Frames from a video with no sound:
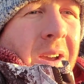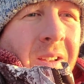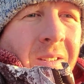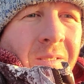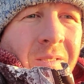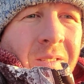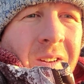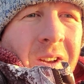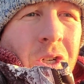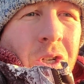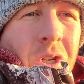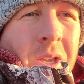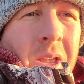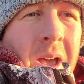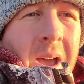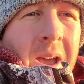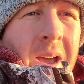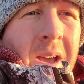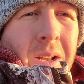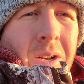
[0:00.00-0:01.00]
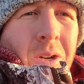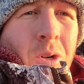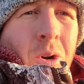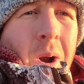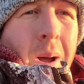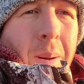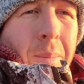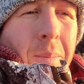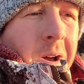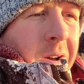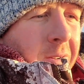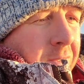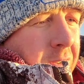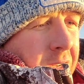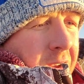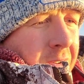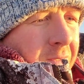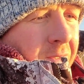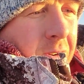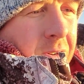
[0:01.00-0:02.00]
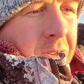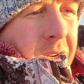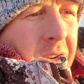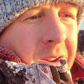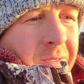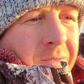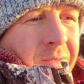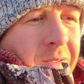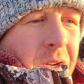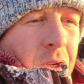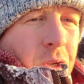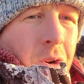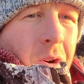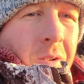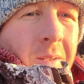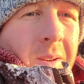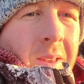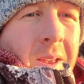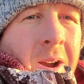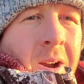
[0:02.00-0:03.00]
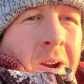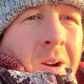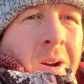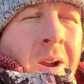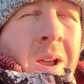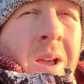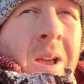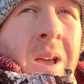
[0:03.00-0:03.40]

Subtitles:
can fish that drop off, see if there's any fish over there,